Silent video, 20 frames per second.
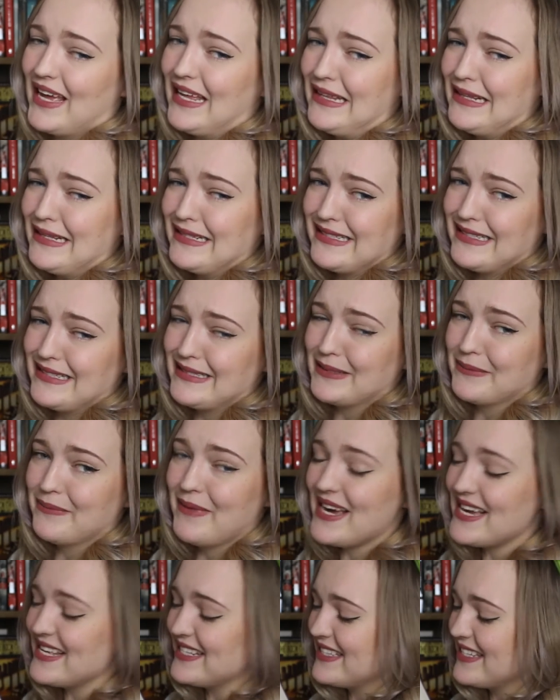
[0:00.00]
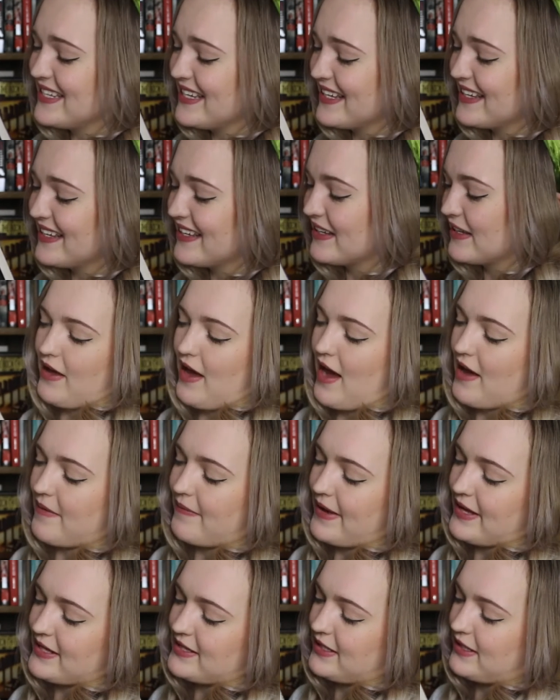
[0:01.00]
in this is amazing. Yeah, I
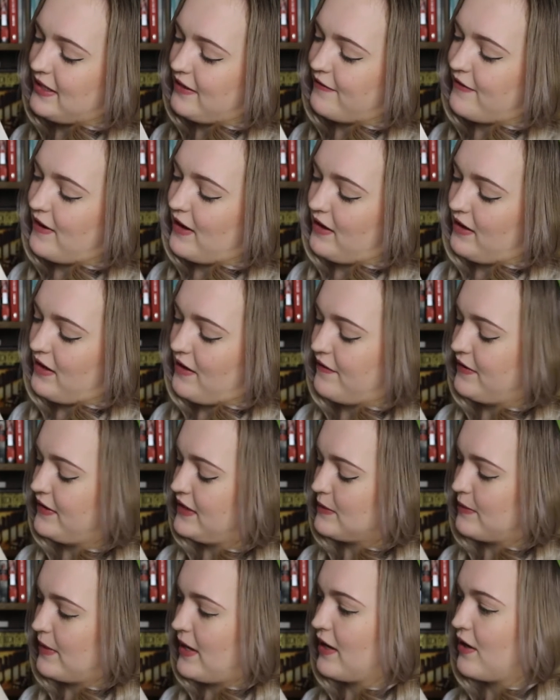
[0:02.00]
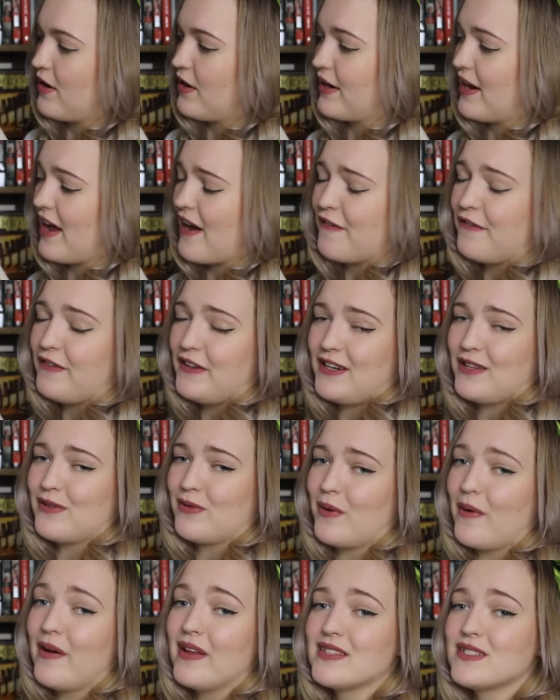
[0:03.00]
basically fell in love with this when I got it. I flicked
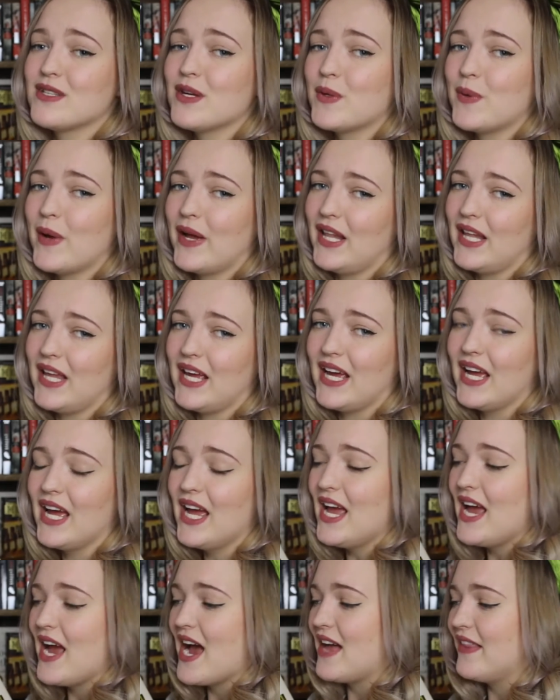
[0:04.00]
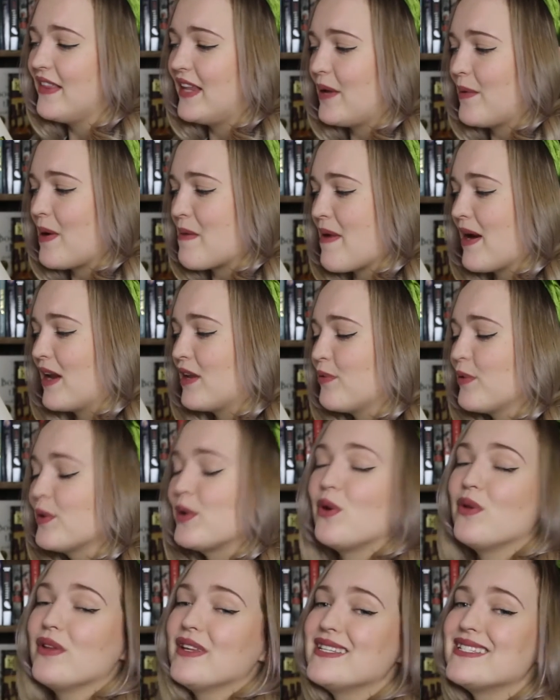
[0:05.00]
through it so quickly and then I went back through it
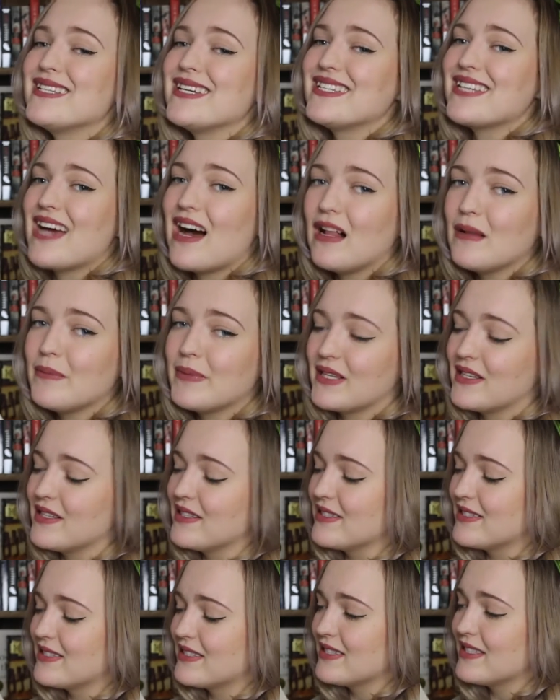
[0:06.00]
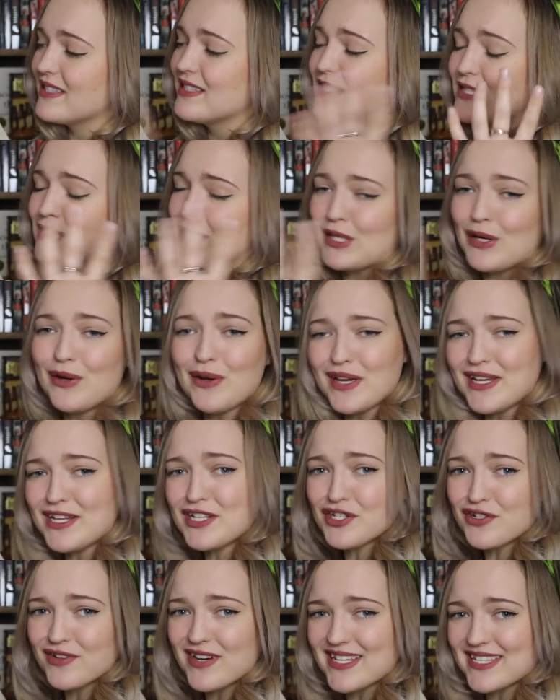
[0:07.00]
all in detail because it's so
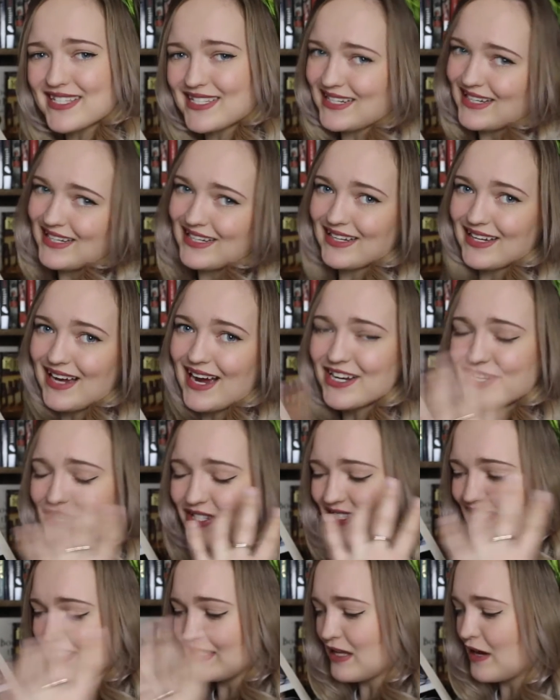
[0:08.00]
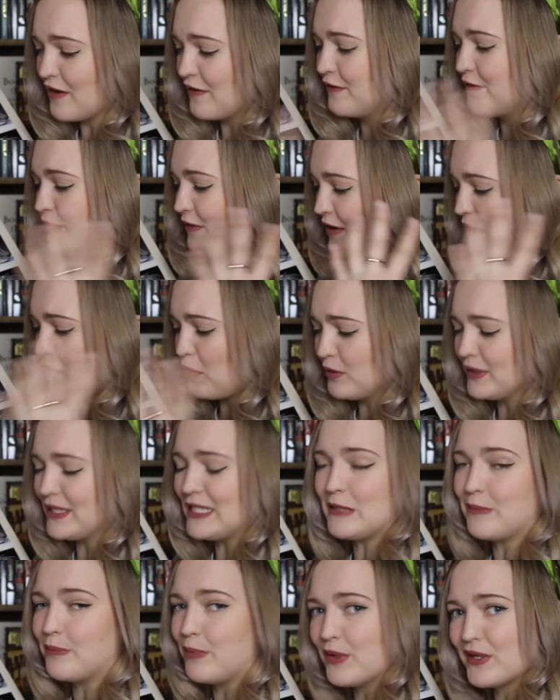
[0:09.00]
interesting. I just love all
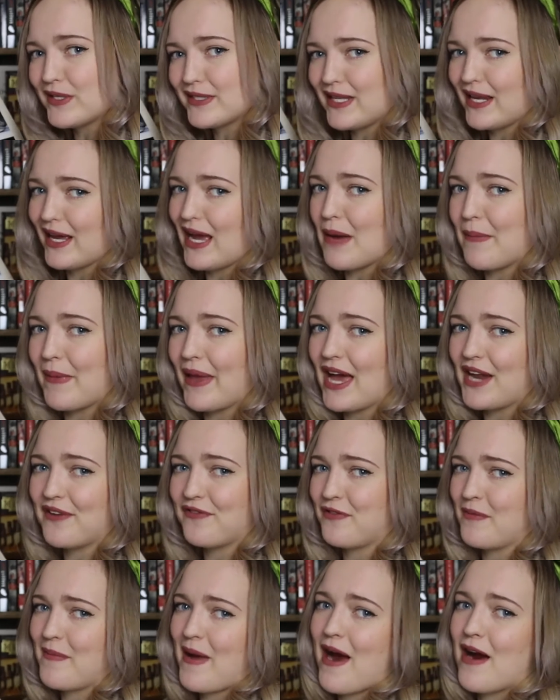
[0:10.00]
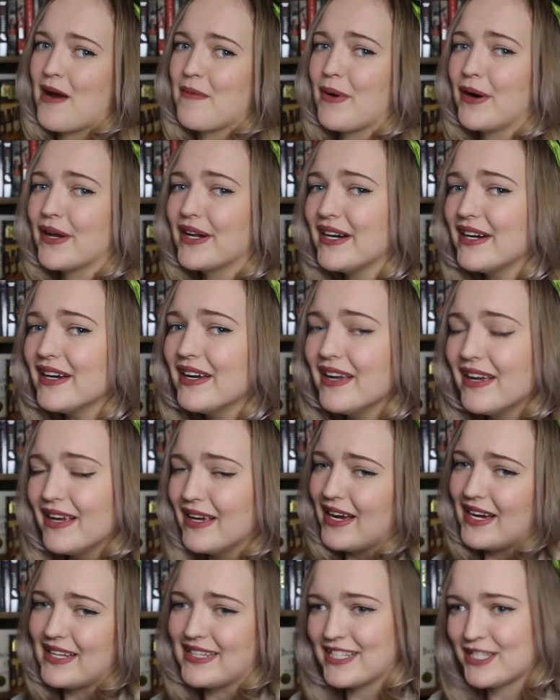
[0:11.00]
these books that are coming out of from Harry Potter,
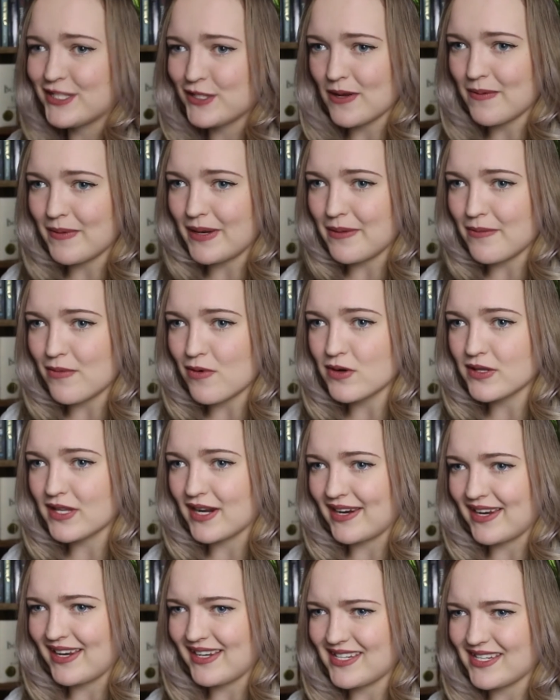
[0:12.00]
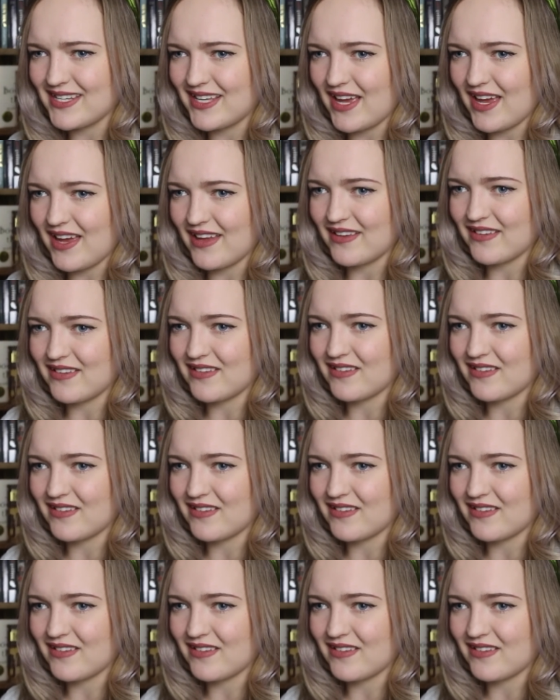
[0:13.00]
and there's so many more that I need to get.